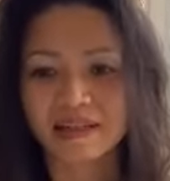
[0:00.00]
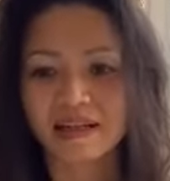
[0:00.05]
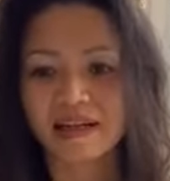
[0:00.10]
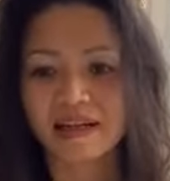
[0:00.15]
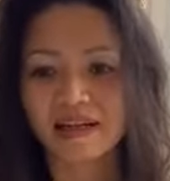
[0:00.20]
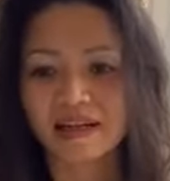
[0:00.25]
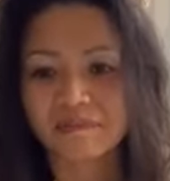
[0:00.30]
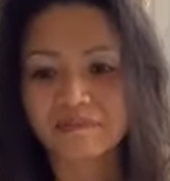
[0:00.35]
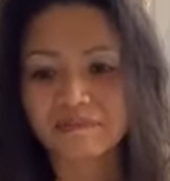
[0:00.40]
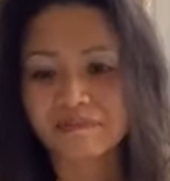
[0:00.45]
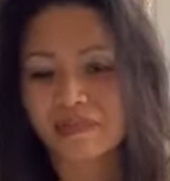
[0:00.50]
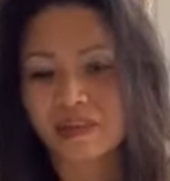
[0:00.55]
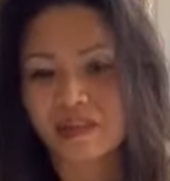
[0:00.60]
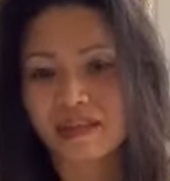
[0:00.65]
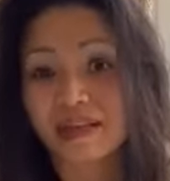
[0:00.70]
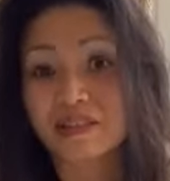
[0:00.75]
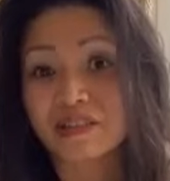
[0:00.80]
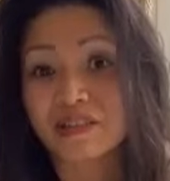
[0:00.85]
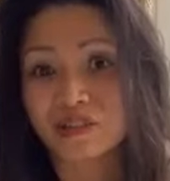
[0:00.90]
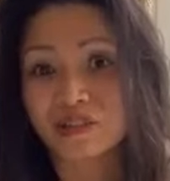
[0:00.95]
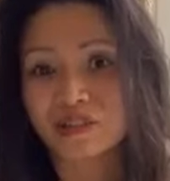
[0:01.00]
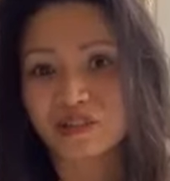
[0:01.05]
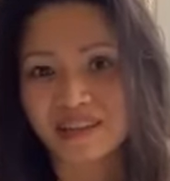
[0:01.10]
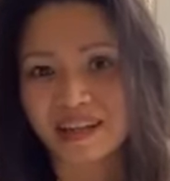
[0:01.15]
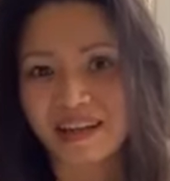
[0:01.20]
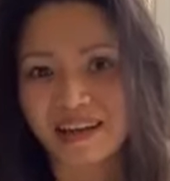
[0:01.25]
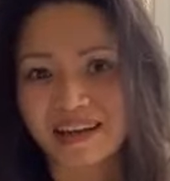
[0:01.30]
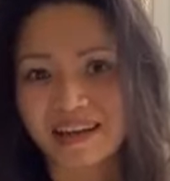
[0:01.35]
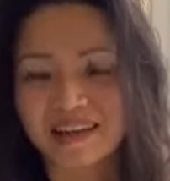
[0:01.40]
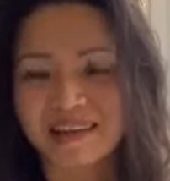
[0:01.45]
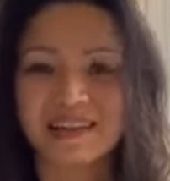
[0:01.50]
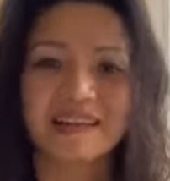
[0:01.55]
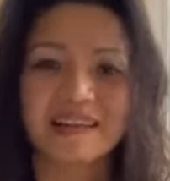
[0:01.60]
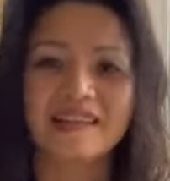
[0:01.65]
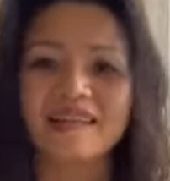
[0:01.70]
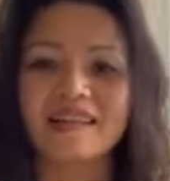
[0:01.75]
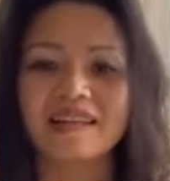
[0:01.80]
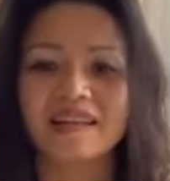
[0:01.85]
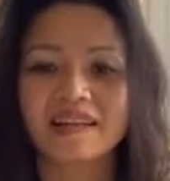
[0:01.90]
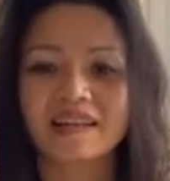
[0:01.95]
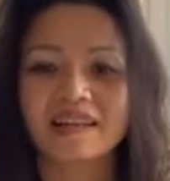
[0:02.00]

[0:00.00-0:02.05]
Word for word: um, a society.